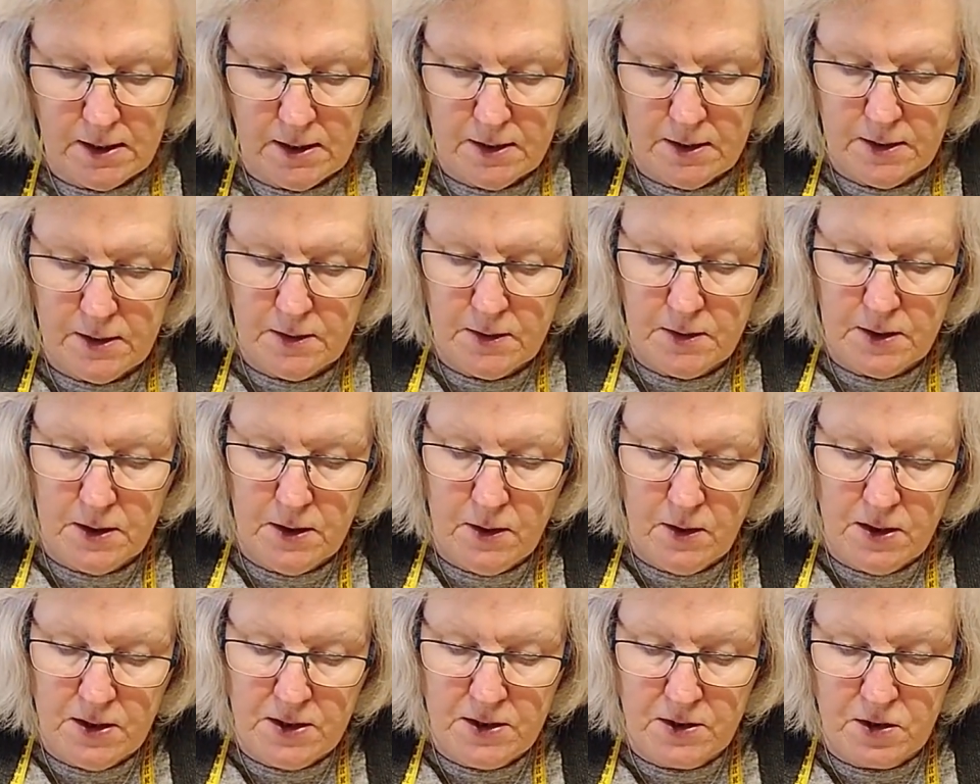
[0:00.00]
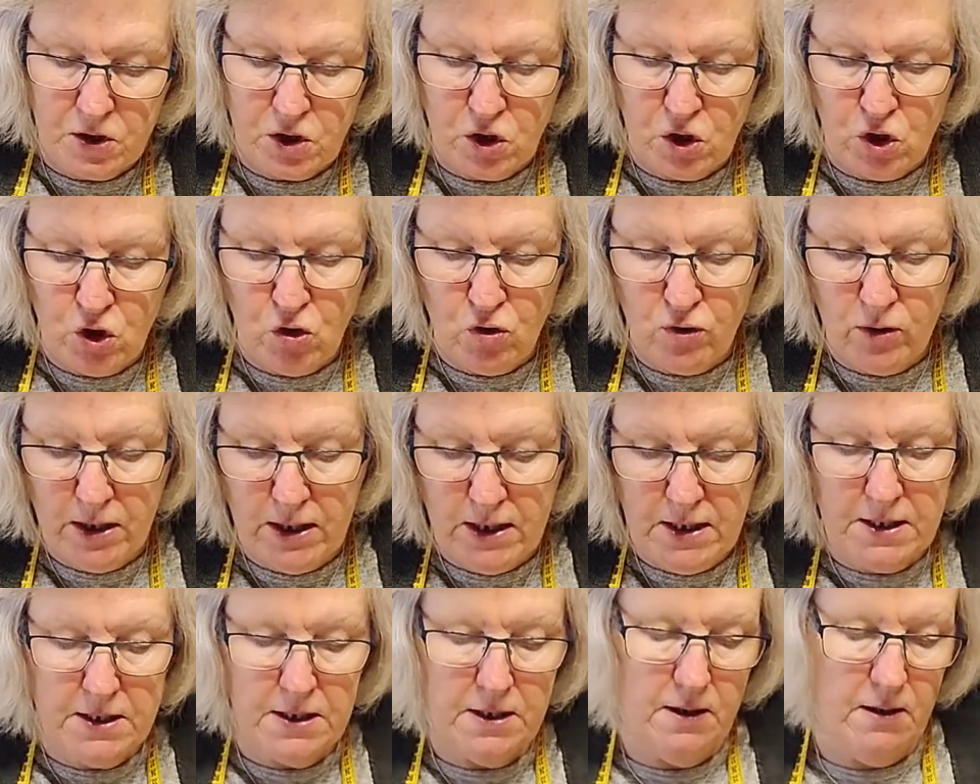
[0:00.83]
So it's a nice
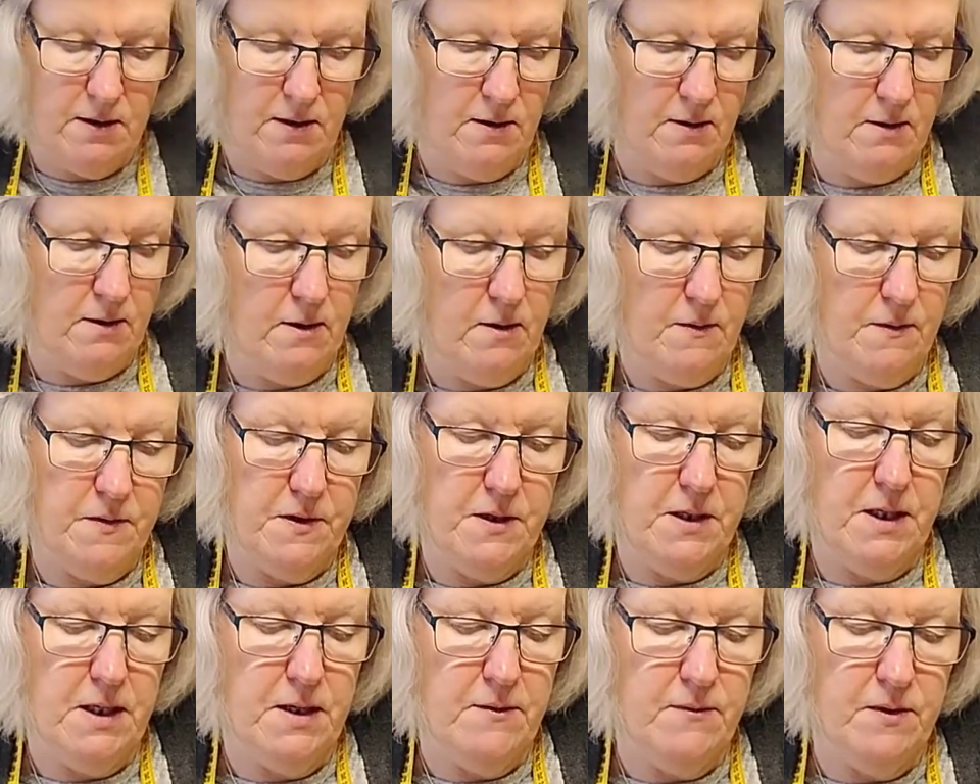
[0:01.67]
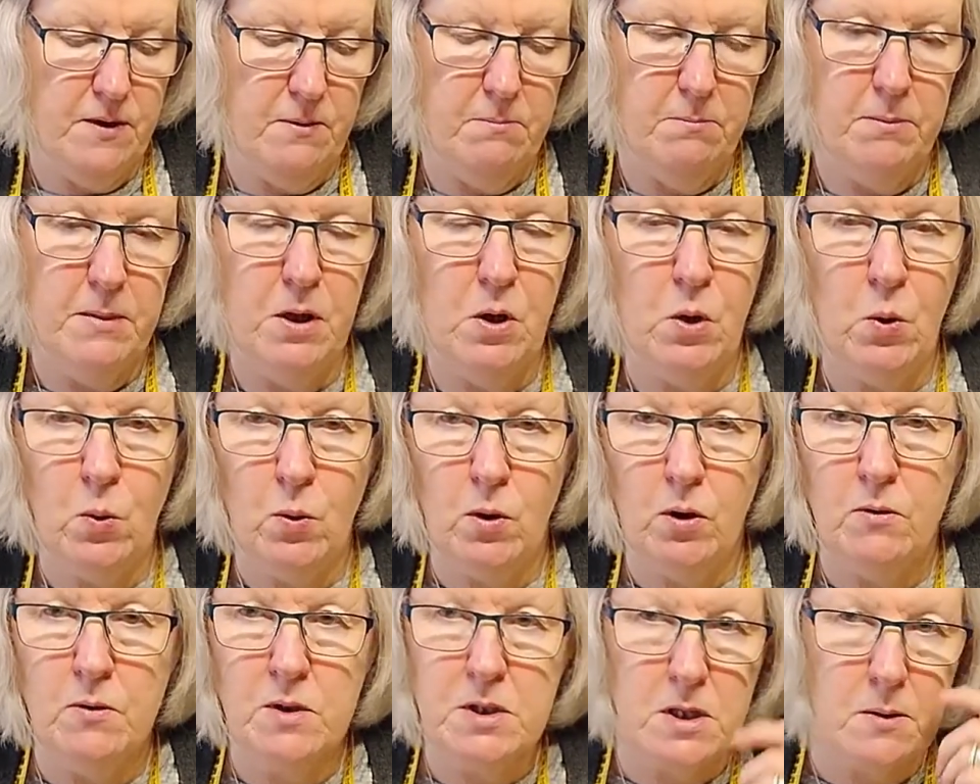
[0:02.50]
treat after the evening meal, as
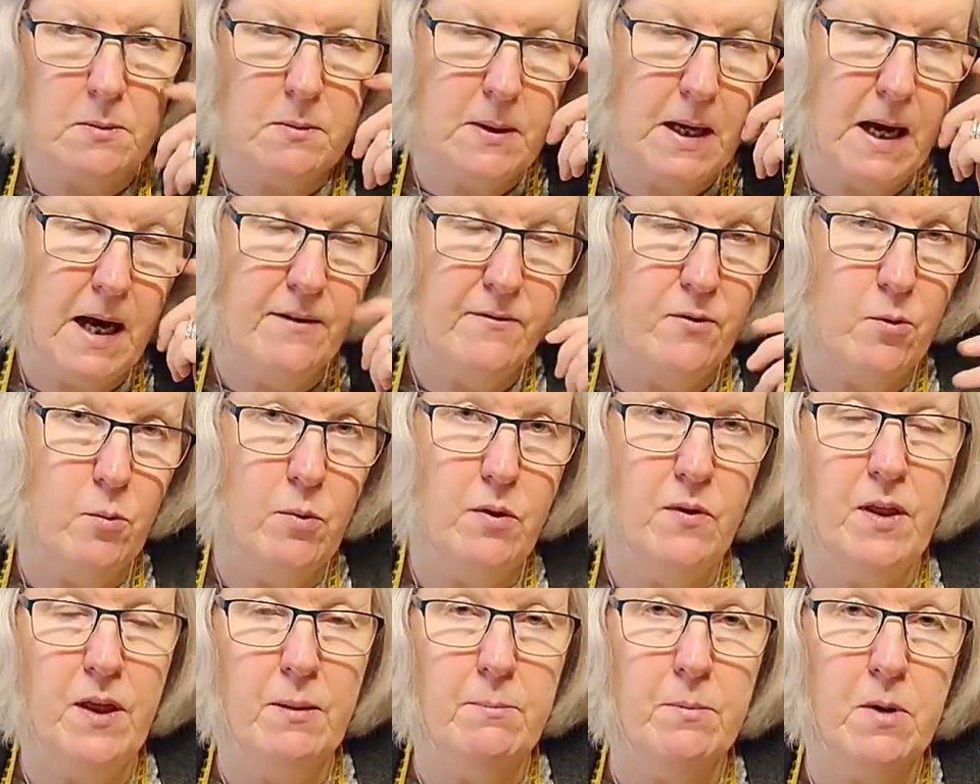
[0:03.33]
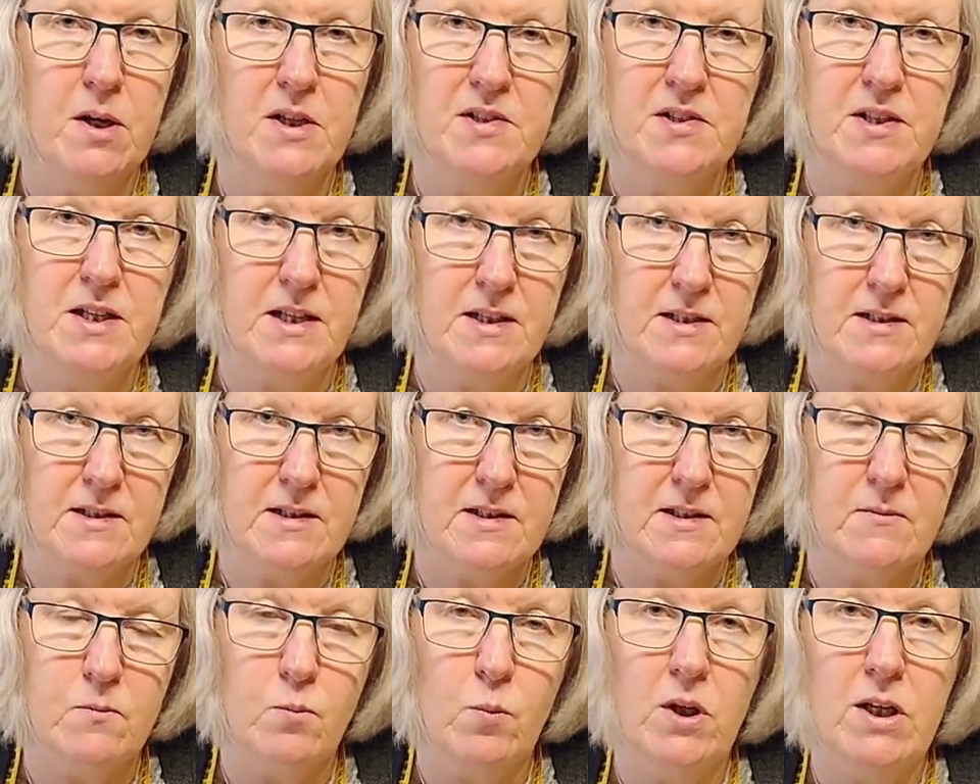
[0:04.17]
long as I have them within my
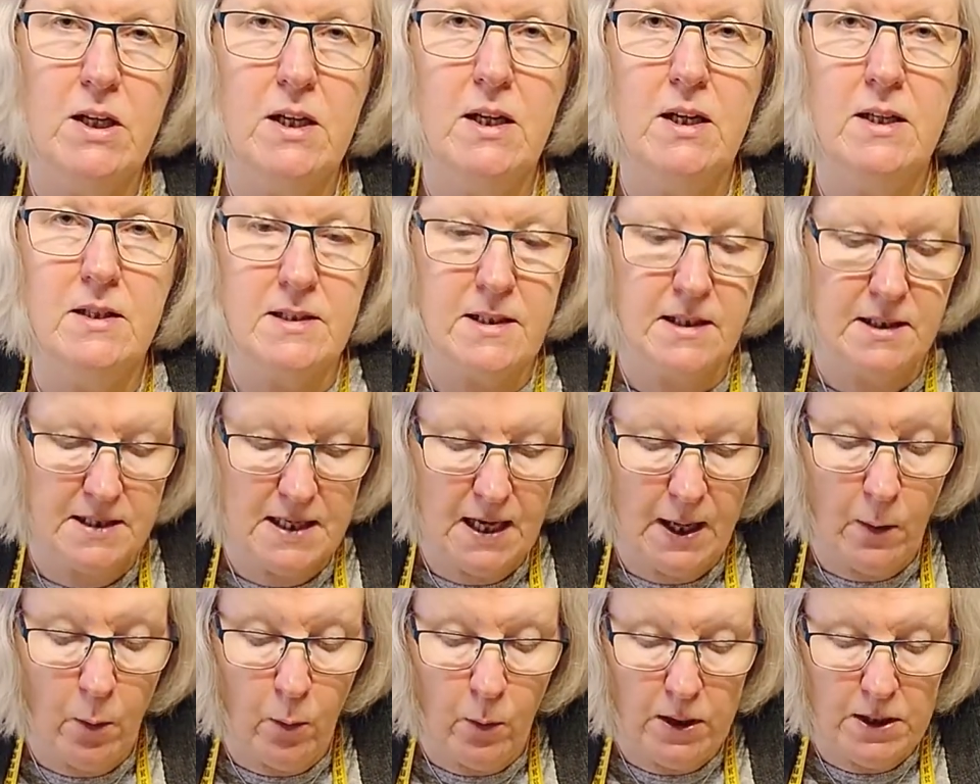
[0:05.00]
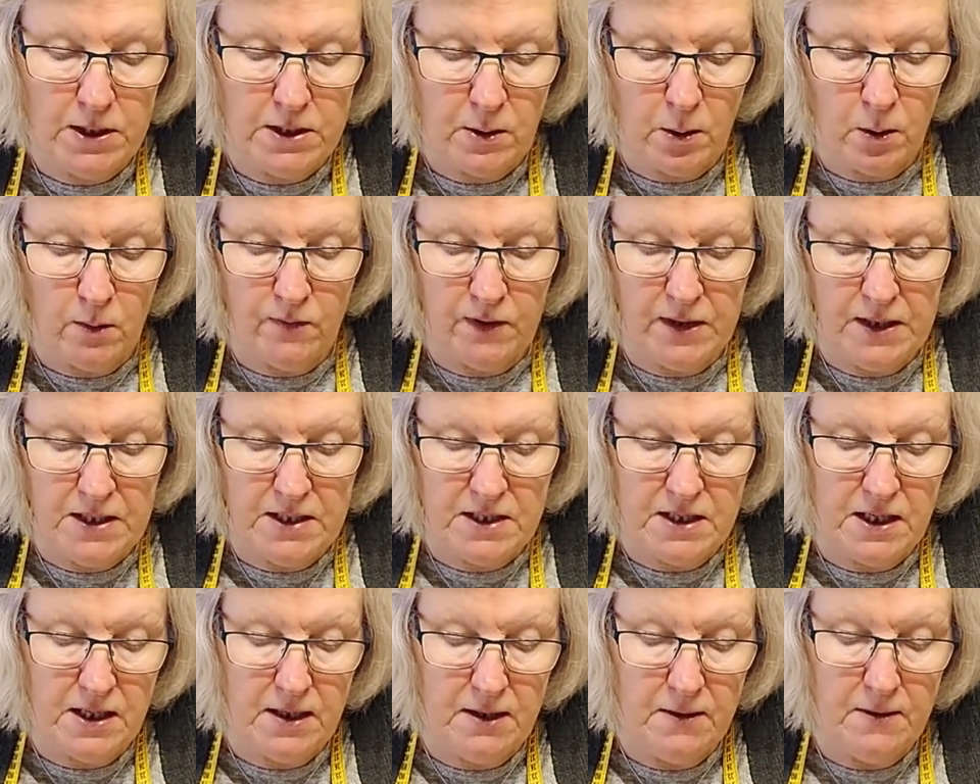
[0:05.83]
6 hour window of
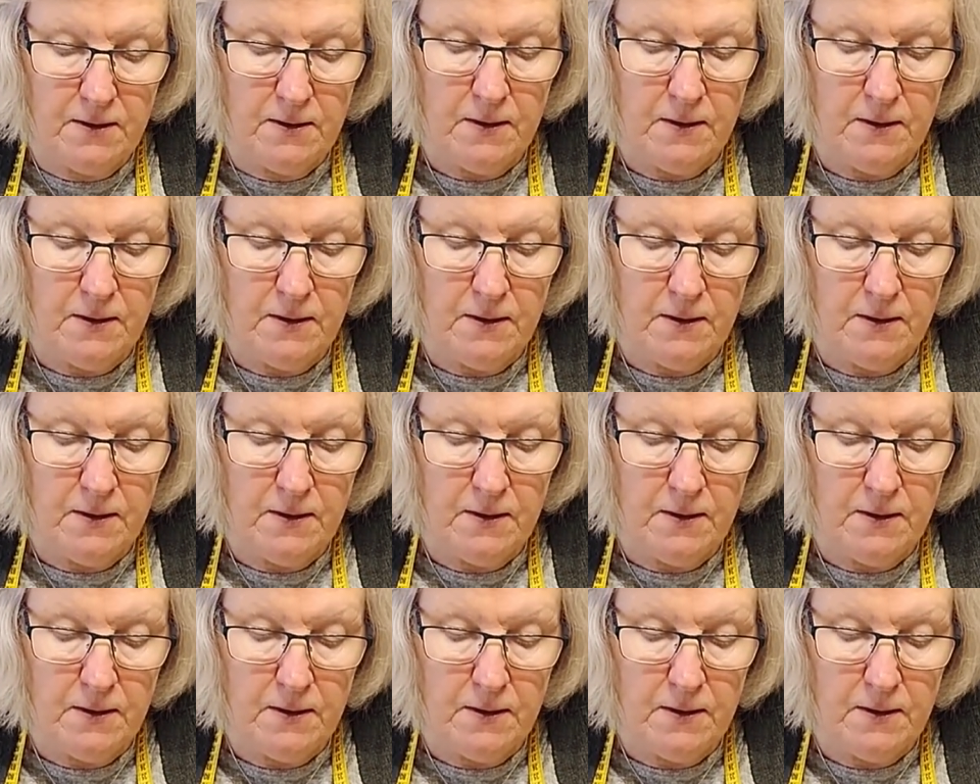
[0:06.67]
eating.